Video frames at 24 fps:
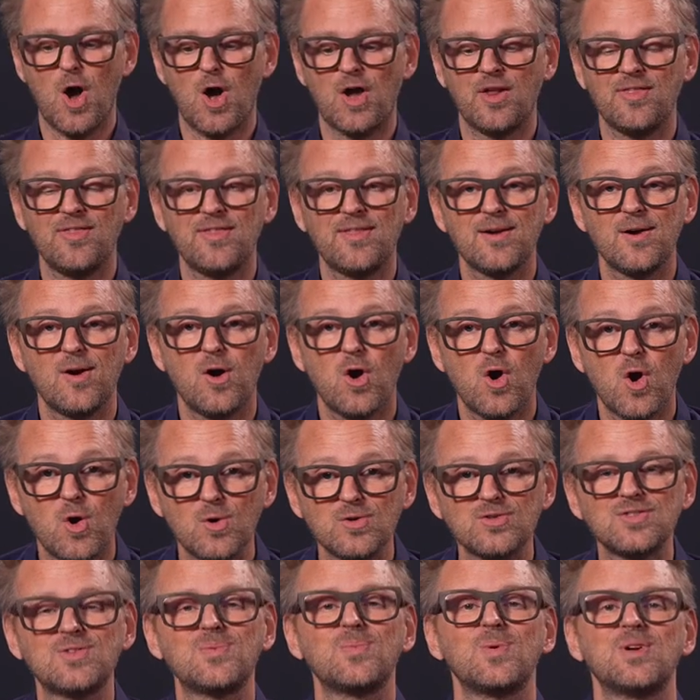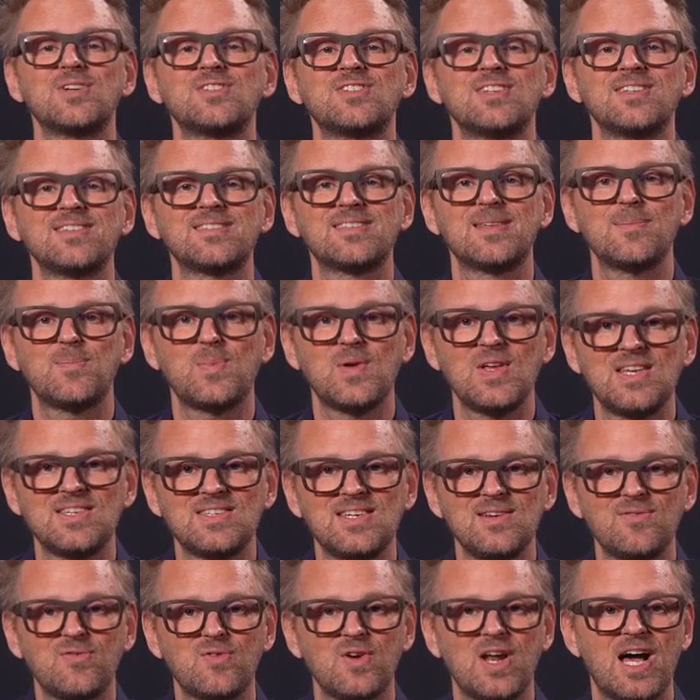on the host, which is the
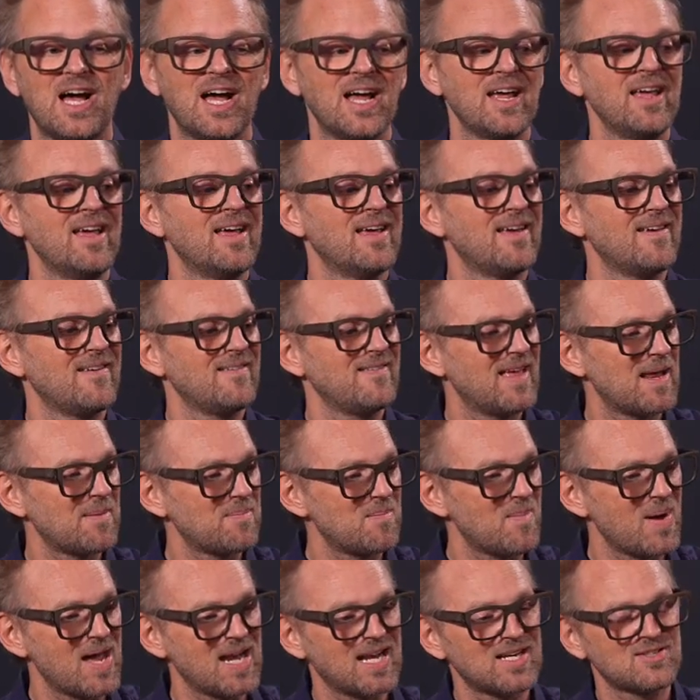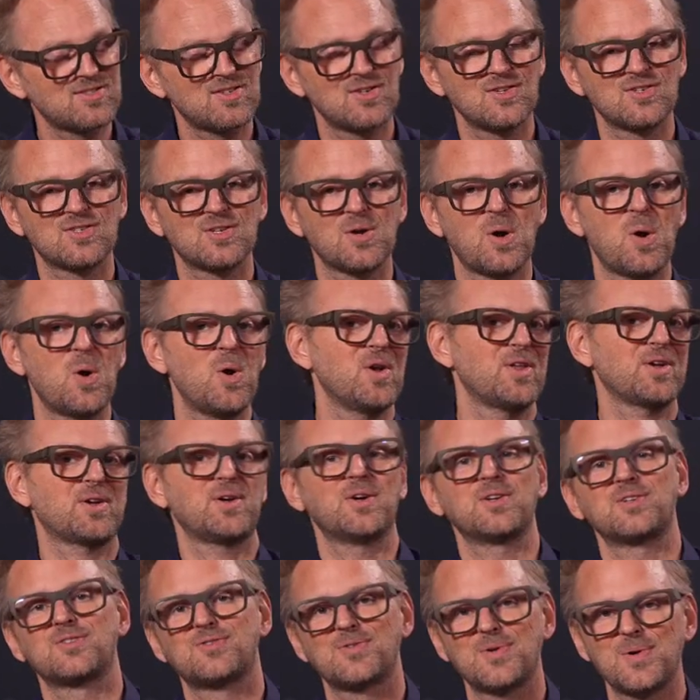PTZ Fly that manages all the
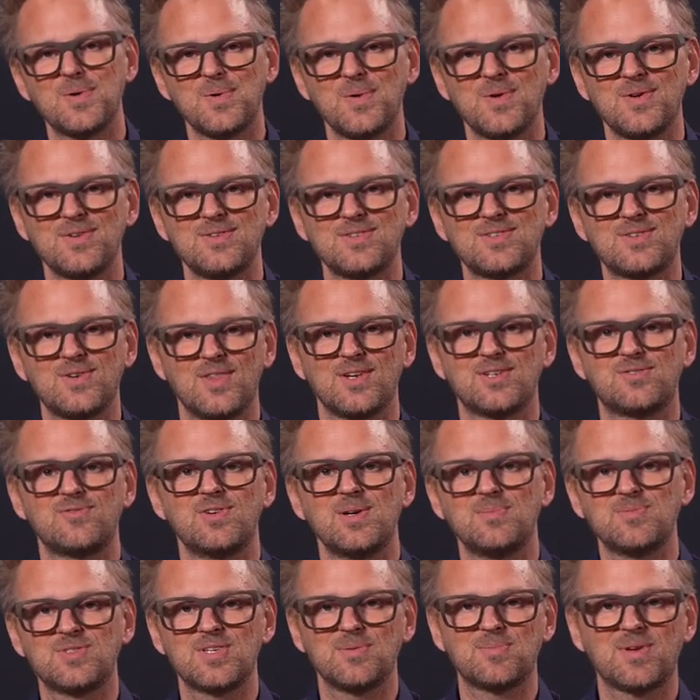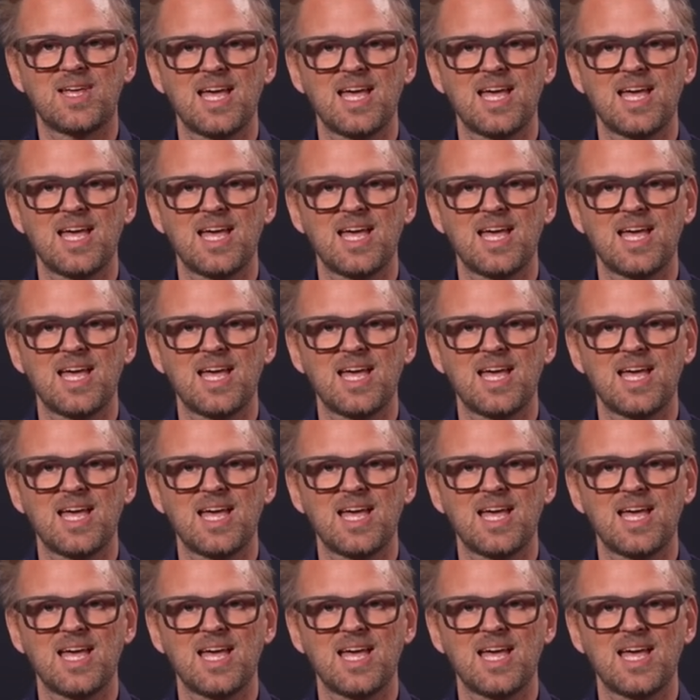control to the Dreamchip